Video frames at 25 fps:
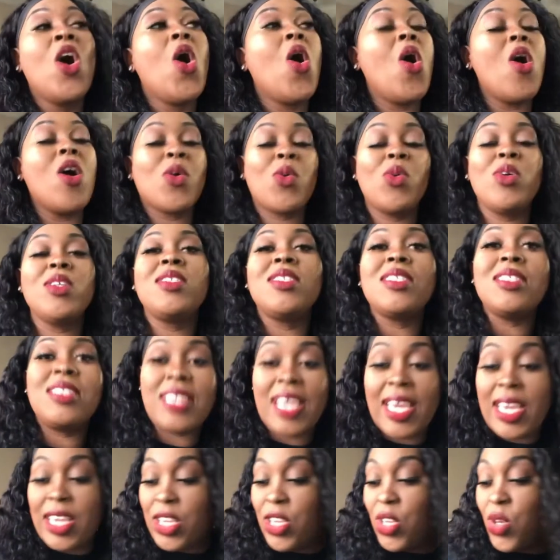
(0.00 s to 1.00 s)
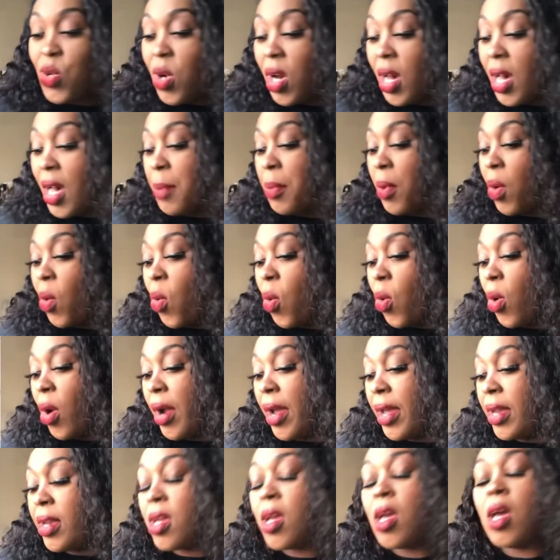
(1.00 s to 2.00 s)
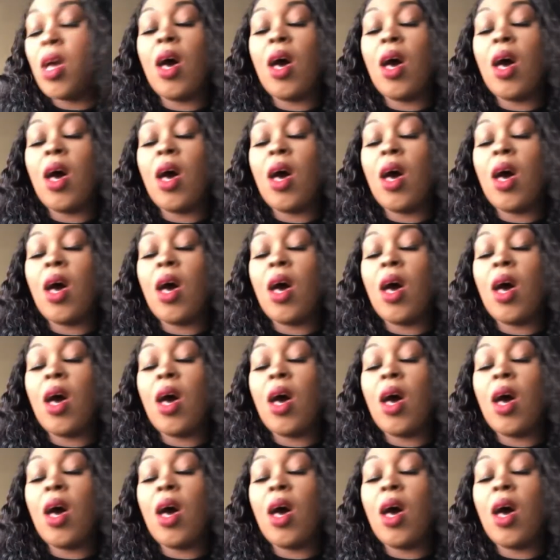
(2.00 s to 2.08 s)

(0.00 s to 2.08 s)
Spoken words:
are going to take you up on